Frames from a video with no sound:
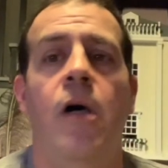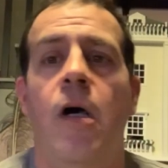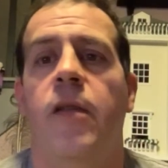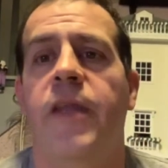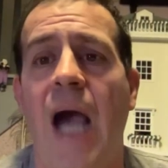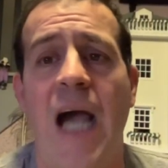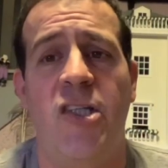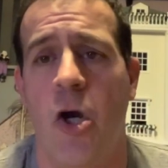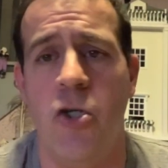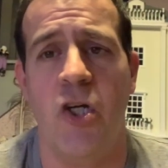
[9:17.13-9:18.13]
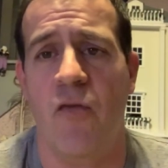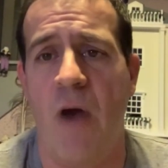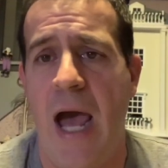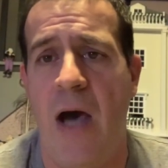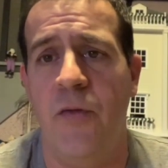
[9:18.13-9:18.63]
The guy turns it
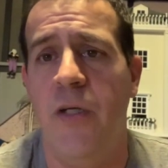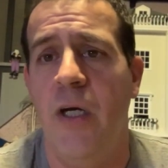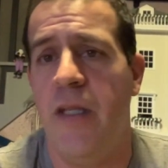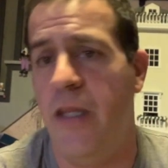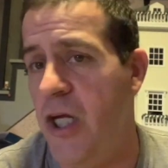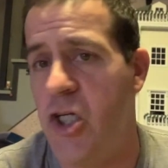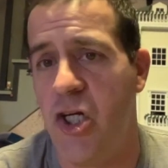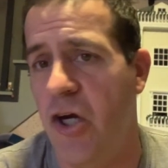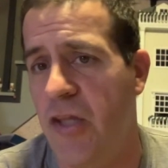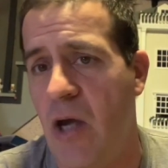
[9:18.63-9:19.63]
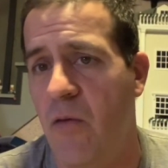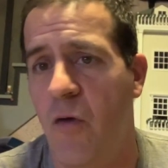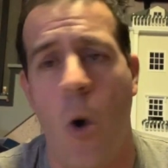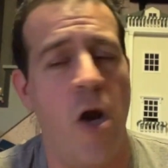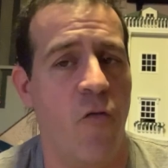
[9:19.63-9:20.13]
around. This year, they
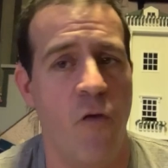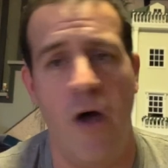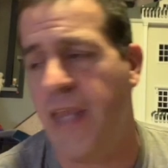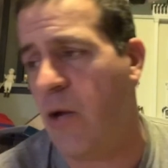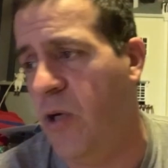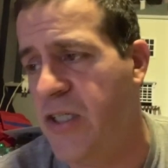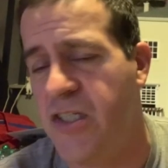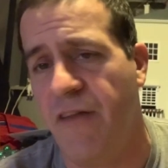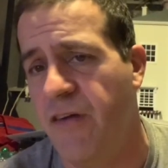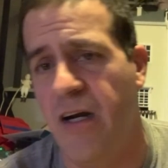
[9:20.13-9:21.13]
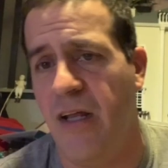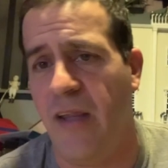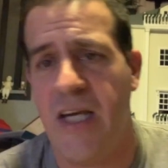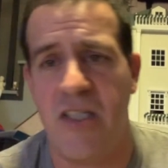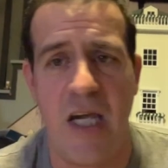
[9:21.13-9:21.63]
go on a run. They win 7 of the
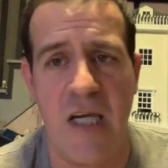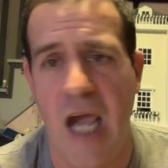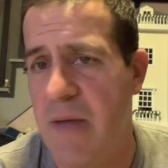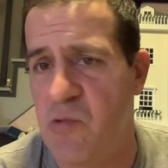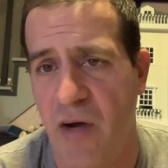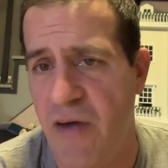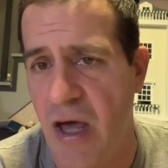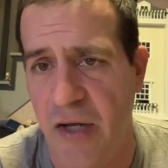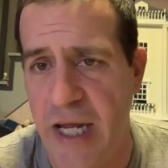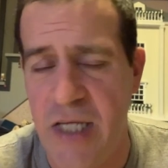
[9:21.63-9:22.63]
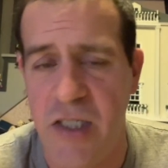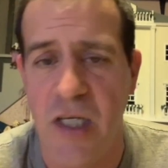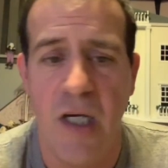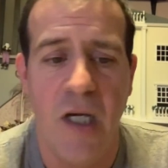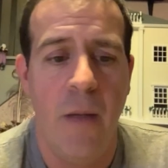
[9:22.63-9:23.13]
last 8 games, whatever the hell it is.
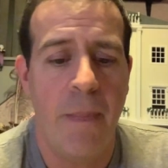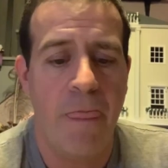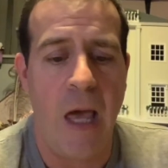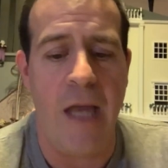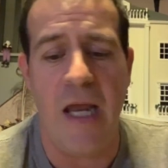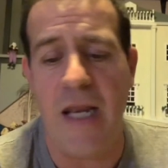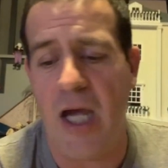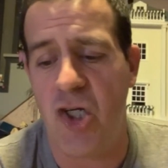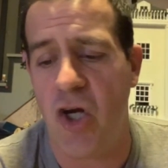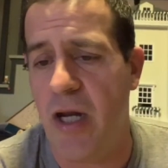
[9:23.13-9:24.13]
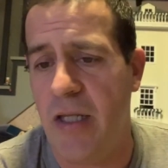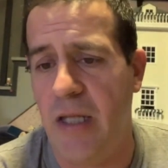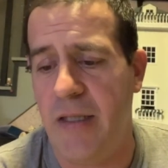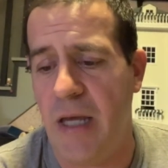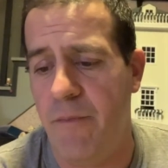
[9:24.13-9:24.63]
And then next year,
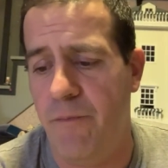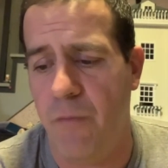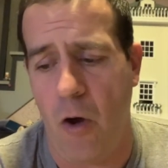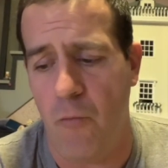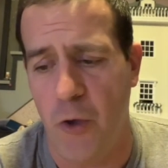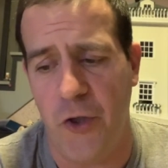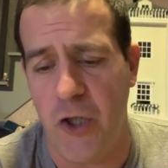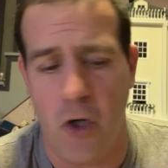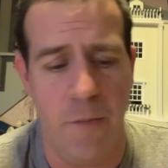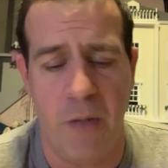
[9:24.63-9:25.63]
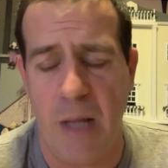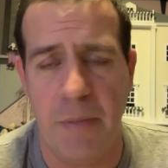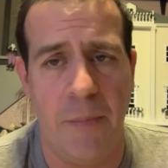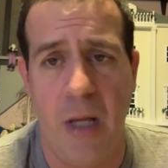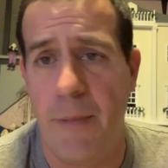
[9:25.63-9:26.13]
they are really good and blah,
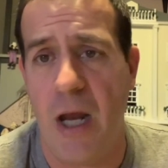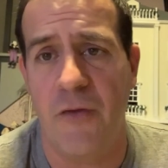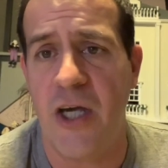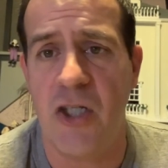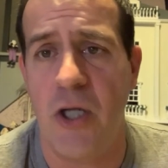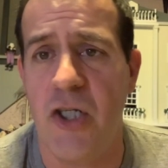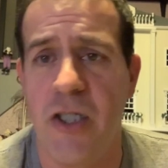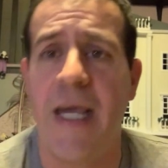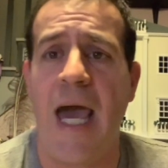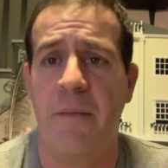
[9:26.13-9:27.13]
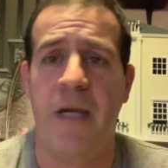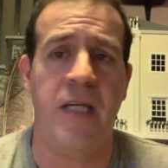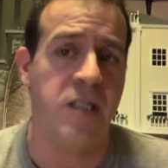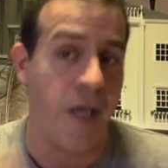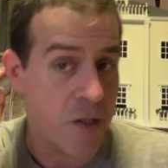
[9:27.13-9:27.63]
blah, blah. But I don't think so. I just think Adam Gase
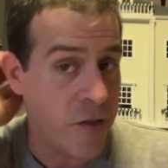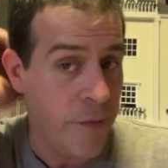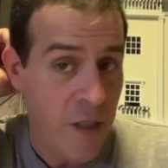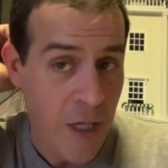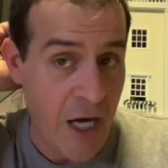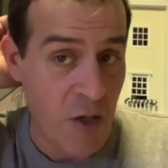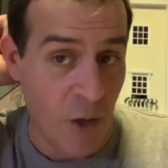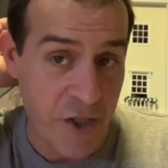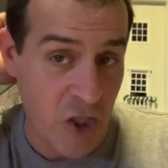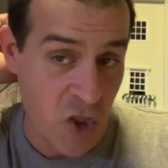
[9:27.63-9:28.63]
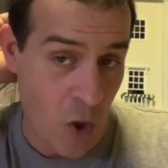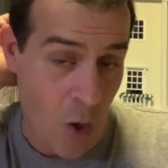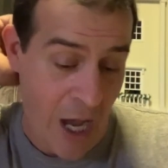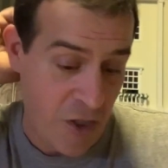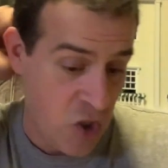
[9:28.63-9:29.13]
stinks. Anyone that doesn't know
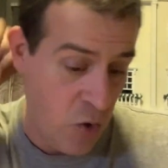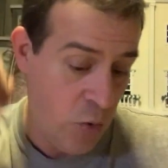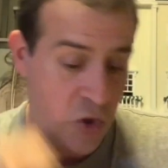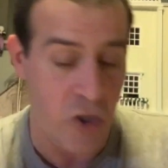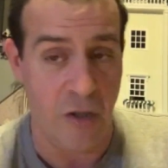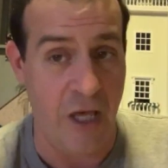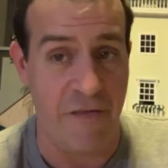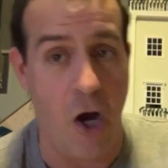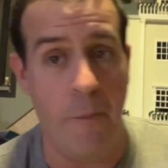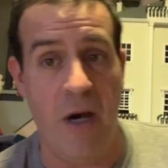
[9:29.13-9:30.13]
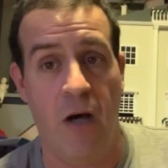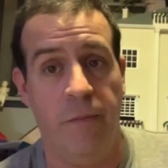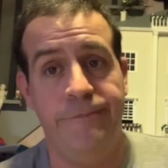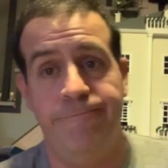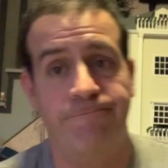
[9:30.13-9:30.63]
how to use Le'Veon Bell
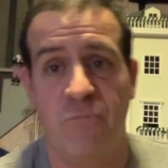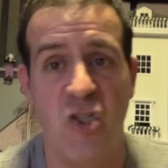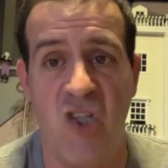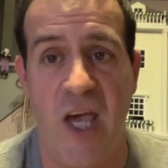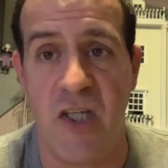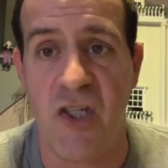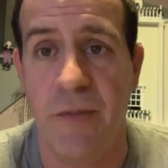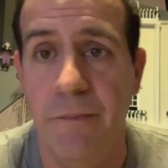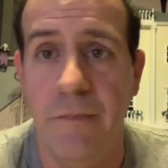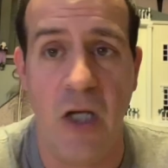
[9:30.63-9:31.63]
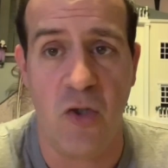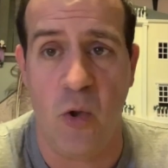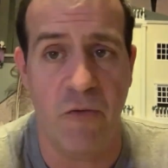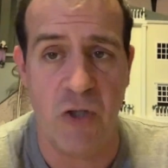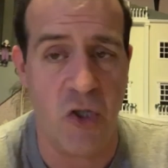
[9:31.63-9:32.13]
stinks. That's all
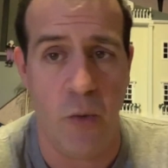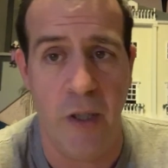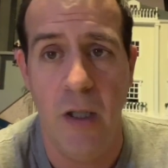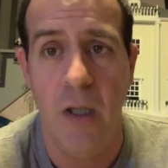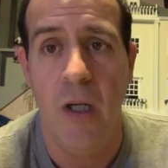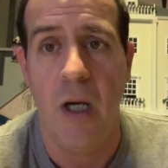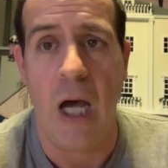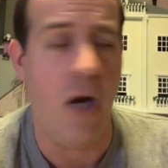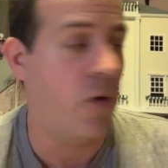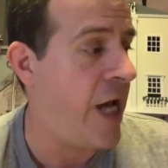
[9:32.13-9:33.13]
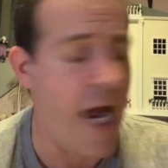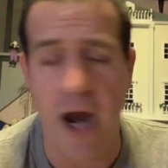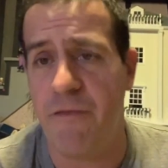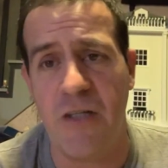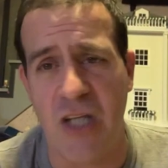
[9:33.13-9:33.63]
there is to it. I don't
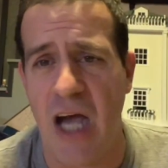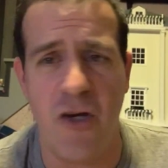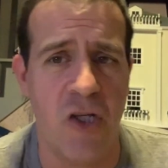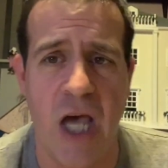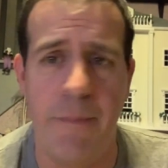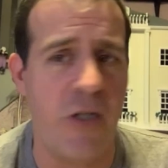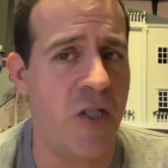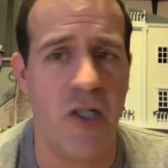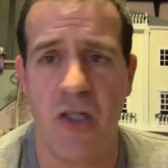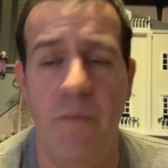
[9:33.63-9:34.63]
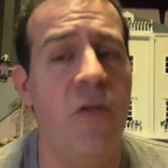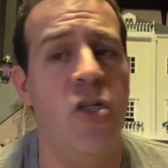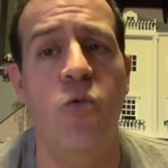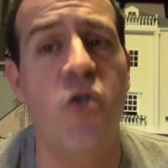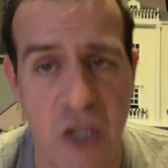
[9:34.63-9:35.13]
care if it's not your type of system.
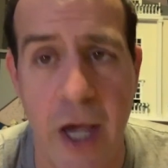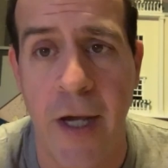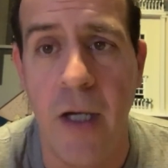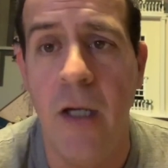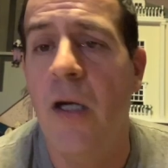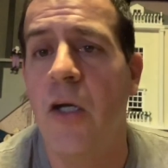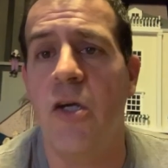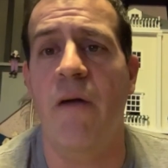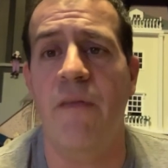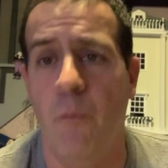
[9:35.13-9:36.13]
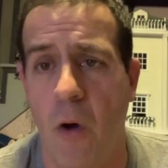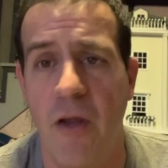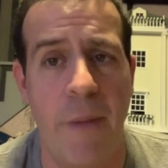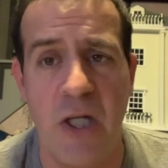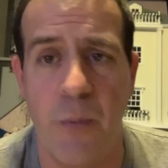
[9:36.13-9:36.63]
You stink. You have one
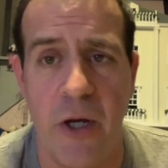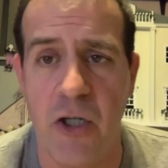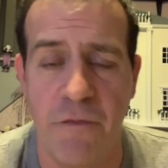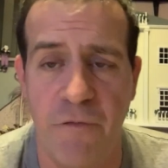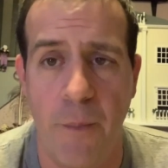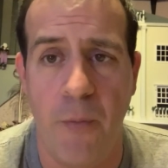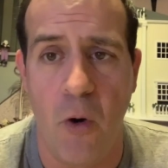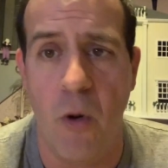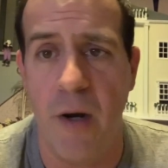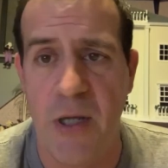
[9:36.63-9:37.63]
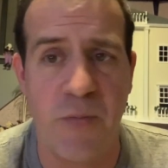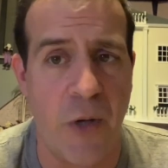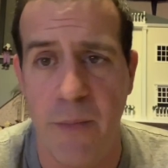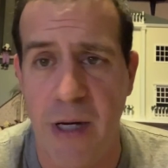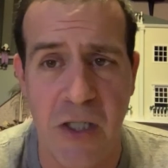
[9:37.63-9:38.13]
of the best players in football, one of the best
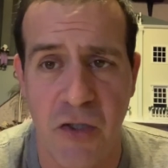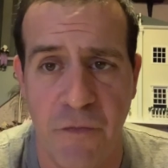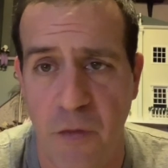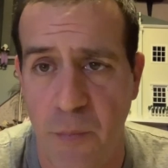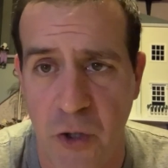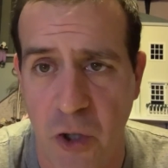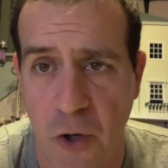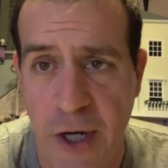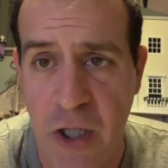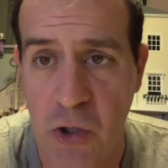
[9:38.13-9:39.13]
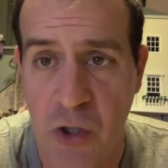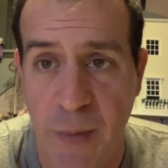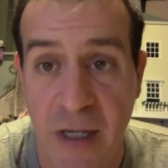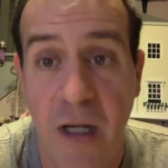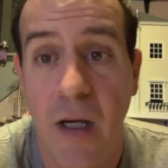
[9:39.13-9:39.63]
player makers in football. You don't know how to use them.
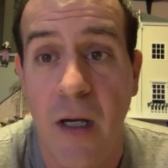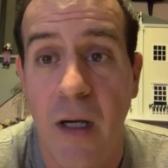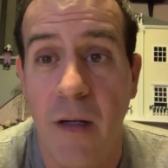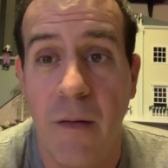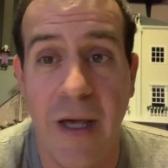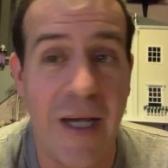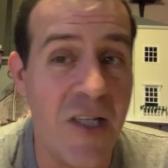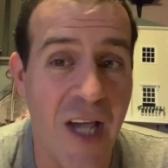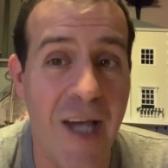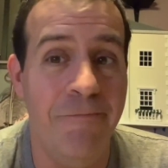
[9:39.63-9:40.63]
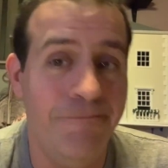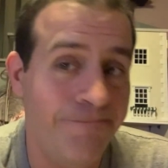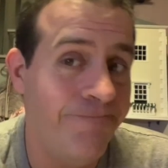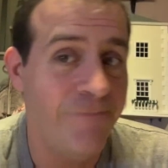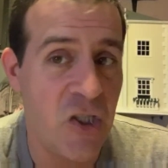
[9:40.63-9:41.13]
And like I said,
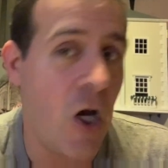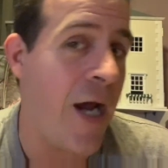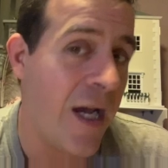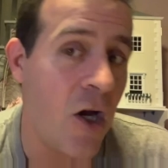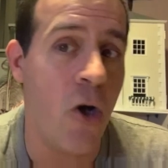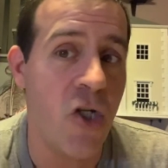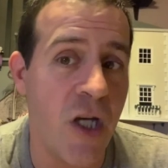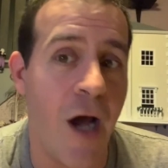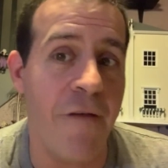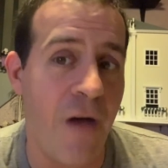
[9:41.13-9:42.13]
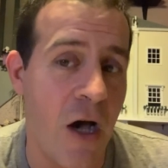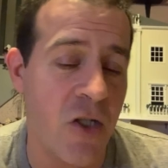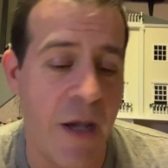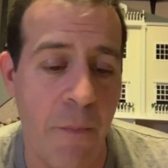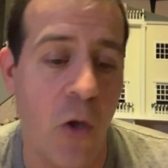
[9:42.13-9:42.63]
the Giant head coach, he kind of follows
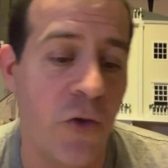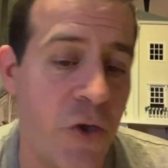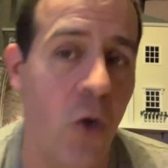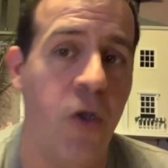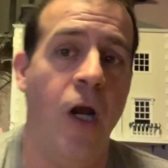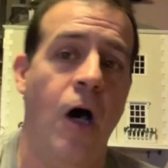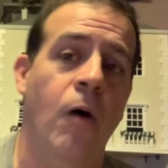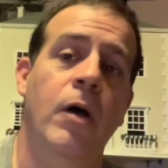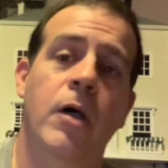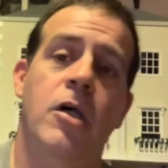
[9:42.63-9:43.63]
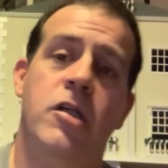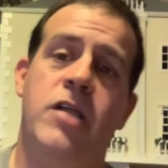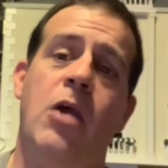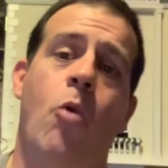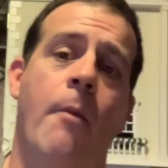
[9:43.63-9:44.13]
that mold too,
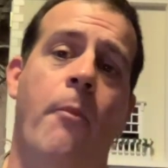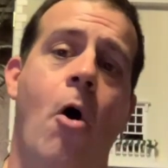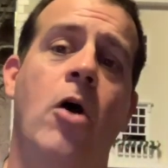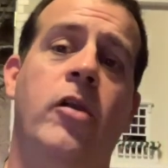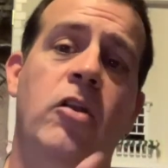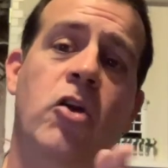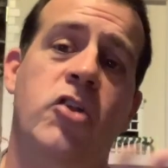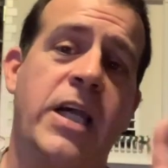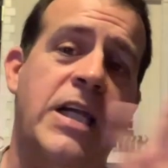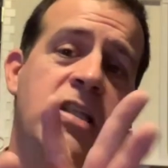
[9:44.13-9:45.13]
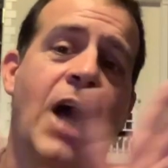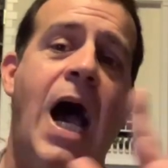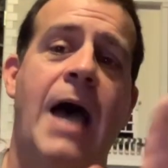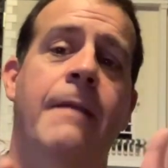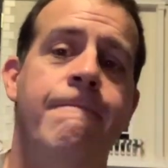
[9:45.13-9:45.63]
Saquon Barkley looks like he's
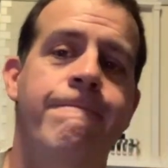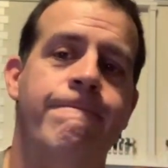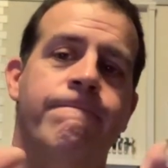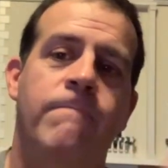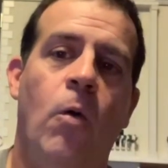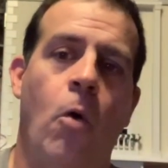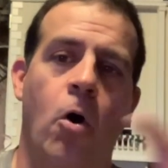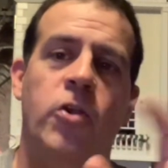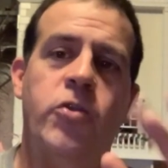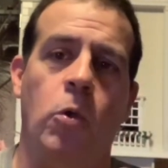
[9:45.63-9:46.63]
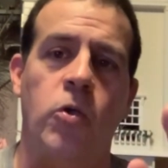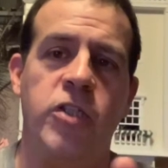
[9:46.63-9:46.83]
got all the tools he